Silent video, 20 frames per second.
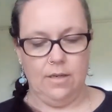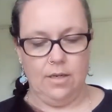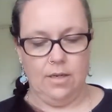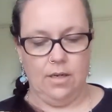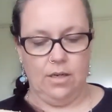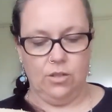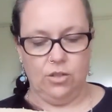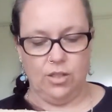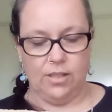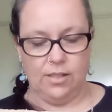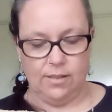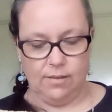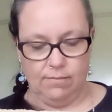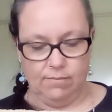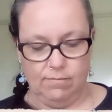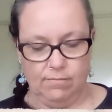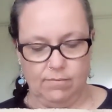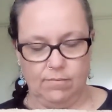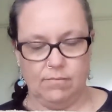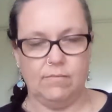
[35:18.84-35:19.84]
just
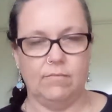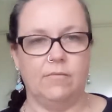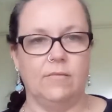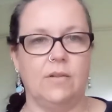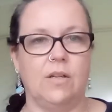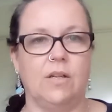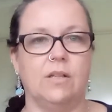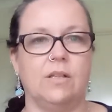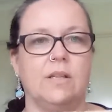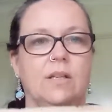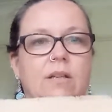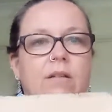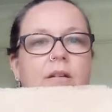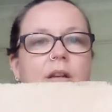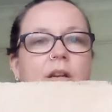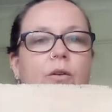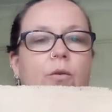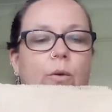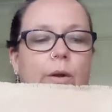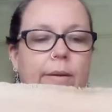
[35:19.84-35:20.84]
because it
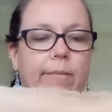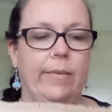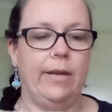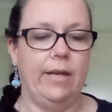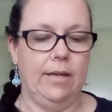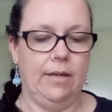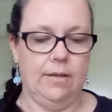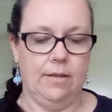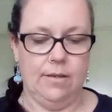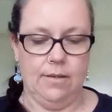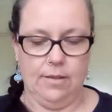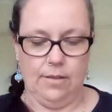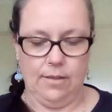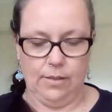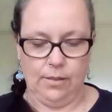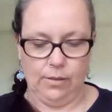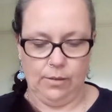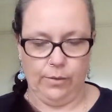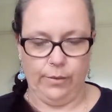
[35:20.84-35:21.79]
annoyed me. So,